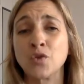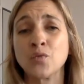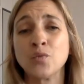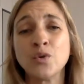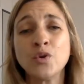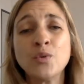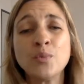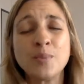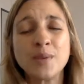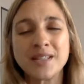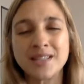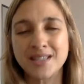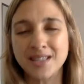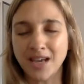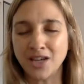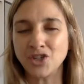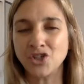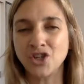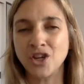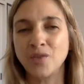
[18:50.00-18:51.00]
group
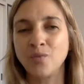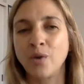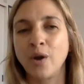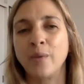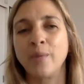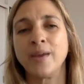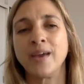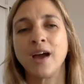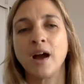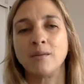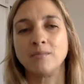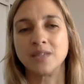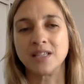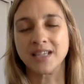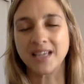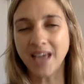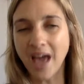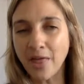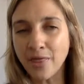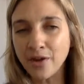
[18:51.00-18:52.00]
session where we come
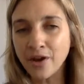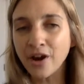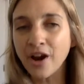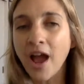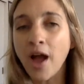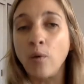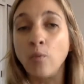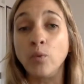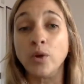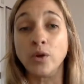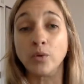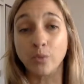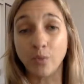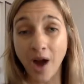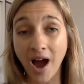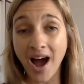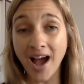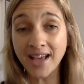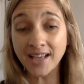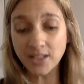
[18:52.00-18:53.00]
together and we
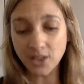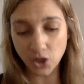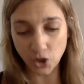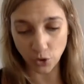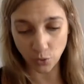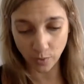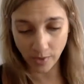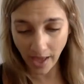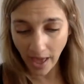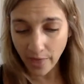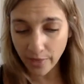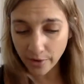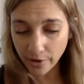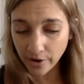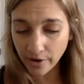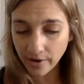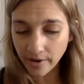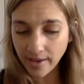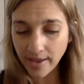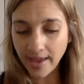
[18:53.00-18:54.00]
rise
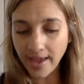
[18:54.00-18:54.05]
together.